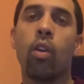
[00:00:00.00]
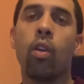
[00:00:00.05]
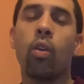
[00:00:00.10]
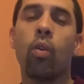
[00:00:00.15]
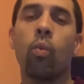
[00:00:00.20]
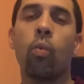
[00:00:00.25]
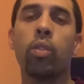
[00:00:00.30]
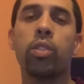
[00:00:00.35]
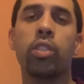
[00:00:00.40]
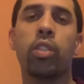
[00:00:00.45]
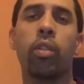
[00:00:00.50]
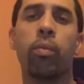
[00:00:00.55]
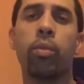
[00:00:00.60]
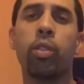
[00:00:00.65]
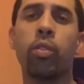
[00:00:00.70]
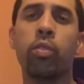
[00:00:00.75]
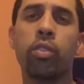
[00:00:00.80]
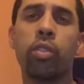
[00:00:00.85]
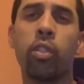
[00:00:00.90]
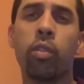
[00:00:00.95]
What's up,
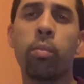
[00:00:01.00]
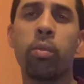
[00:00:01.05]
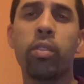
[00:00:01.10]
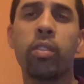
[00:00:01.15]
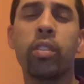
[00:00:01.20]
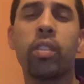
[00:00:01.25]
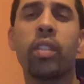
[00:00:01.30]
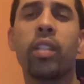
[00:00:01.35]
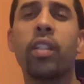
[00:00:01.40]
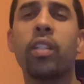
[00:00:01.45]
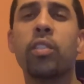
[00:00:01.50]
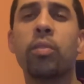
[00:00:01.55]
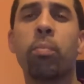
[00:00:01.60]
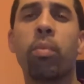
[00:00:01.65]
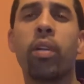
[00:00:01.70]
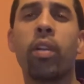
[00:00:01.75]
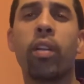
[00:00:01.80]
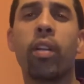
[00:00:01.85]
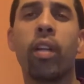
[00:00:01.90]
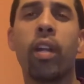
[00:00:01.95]
YouTubers? It's
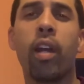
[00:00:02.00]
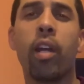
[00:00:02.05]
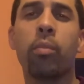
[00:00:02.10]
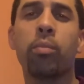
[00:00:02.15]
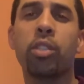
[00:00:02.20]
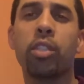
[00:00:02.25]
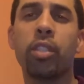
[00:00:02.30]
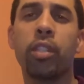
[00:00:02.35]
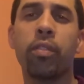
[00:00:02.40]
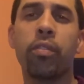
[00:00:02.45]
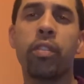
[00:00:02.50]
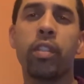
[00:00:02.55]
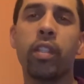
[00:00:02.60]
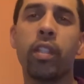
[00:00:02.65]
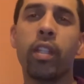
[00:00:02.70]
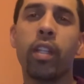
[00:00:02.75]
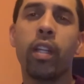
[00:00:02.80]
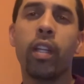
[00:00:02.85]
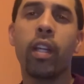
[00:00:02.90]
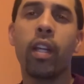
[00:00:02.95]
Paradigm Shifty
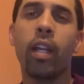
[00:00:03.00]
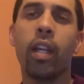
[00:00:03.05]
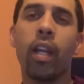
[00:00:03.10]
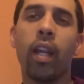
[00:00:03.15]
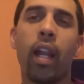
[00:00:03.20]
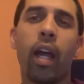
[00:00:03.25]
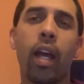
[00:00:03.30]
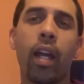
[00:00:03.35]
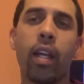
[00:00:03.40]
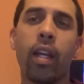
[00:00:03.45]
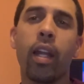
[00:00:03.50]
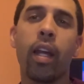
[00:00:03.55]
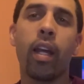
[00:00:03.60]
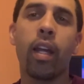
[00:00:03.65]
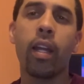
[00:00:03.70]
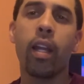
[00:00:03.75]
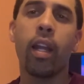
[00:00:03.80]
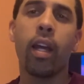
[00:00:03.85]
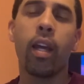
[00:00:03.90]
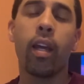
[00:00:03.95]

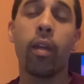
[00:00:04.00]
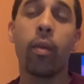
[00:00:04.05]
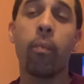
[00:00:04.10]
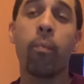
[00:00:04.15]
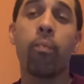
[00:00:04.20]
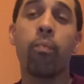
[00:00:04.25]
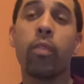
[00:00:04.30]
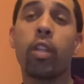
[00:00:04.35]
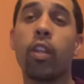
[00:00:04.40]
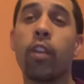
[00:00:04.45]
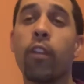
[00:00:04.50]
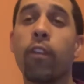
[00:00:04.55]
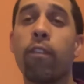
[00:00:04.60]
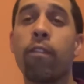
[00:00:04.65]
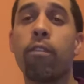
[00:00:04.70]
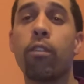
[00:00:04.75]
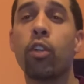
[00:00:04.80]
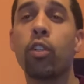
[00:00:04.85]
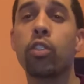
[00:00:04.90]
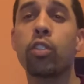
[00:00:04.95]
999, the
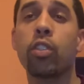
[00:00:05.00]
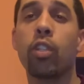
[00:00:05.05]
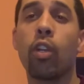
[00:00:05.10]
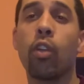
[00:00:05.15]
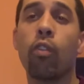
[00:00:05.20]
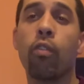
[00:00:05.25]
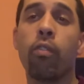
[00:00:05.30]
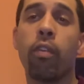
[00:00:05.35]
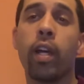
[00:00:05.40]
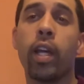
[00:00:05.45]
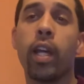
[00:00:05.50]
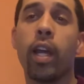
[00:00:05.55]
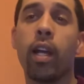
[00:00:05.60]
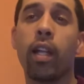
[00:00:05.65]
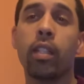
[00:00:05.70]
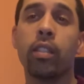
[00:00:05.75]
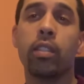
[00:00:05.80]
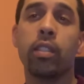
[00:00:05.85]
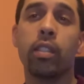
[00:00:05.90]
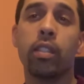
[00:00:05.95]
first
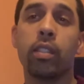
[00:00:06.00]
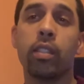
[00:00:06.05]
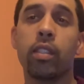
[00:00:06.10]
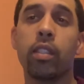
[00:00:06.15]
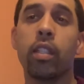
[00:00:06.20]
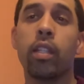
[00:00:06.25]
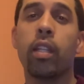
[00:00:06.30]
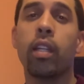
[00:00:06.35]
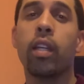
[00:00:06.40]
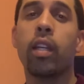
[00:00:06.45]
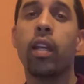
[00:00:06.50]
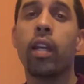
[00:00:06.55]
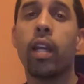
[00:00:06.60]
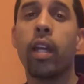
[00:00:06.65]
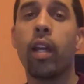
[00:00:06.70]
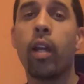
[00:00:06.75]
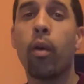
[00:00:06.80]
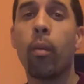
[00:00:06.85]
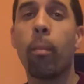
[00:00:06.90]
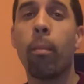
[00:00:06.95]
LoFiologist,
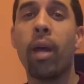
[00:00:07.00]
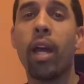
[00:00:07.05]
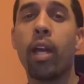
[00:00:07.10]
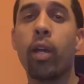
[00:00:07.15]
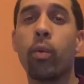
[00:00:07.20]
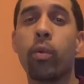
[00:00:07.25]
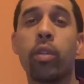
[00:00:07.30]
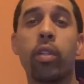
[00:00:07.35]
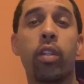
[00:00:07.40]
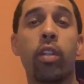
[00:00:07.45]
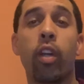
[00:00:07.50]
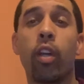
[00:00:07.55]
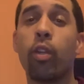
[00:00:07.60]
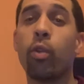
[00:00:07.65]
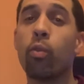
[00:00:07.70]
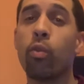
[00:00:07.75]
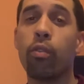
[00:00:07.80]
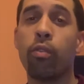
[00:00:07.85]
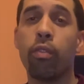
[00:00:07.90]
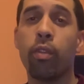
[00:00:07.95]
and I'm back with another
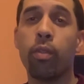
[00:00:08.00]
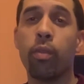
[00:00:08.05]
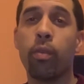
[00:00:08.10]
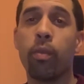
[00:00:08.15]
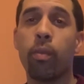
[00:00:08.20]
review.